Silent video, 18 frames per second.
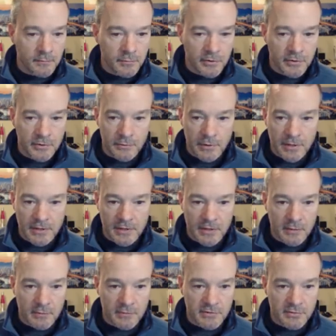put it right
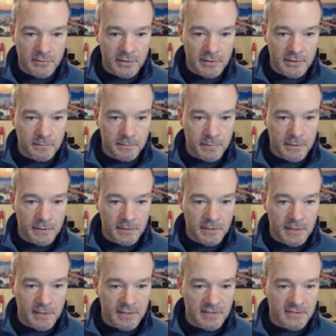there between the
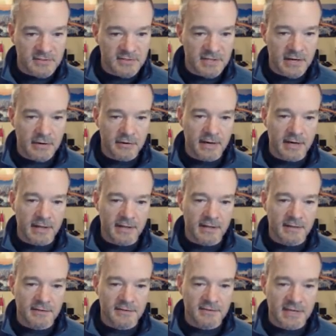buildings. Yeah, okay,
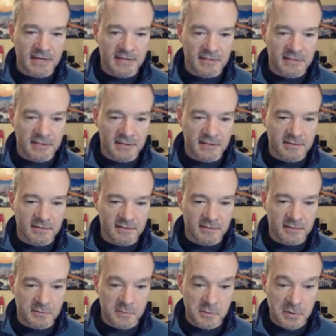that looks actually
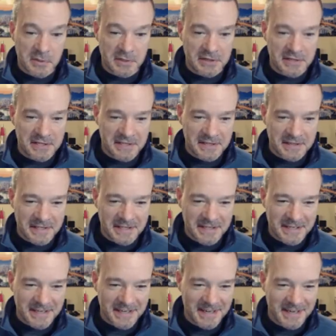just
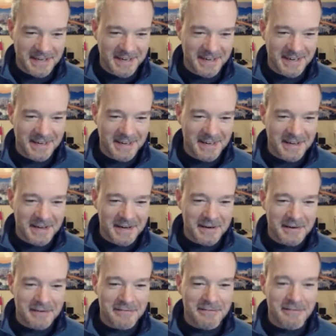completely
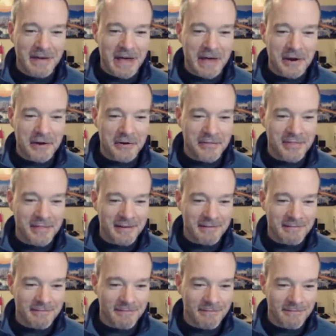faker
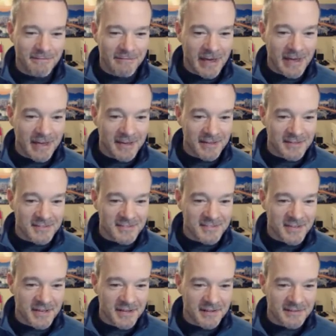than fake
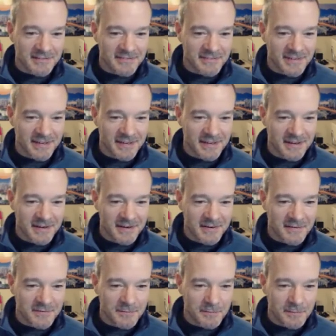itself.
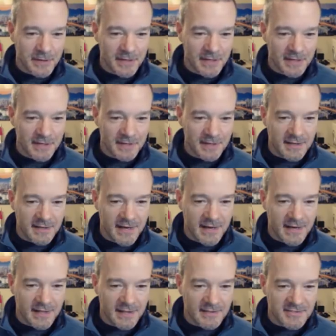But
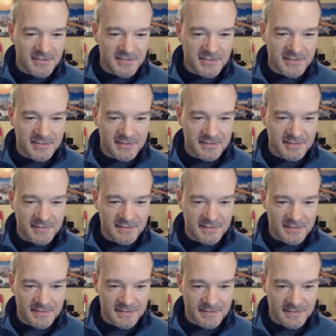yeah, that's
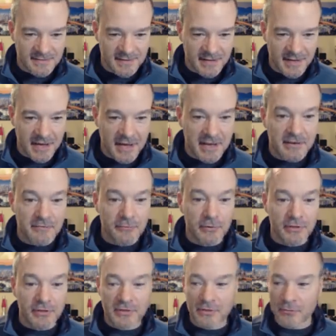kind of
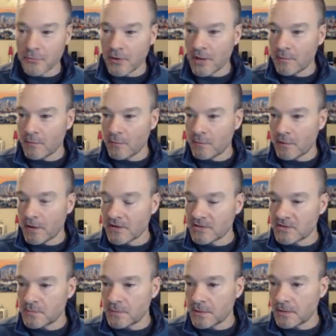within the realm of
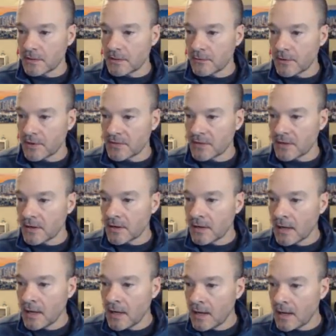possibility right
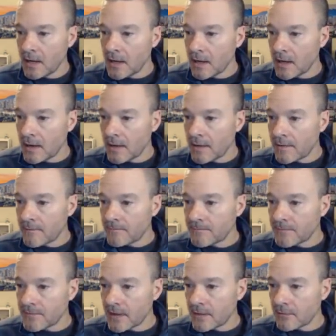there.
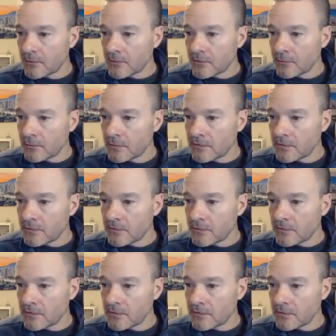Um, I'm going to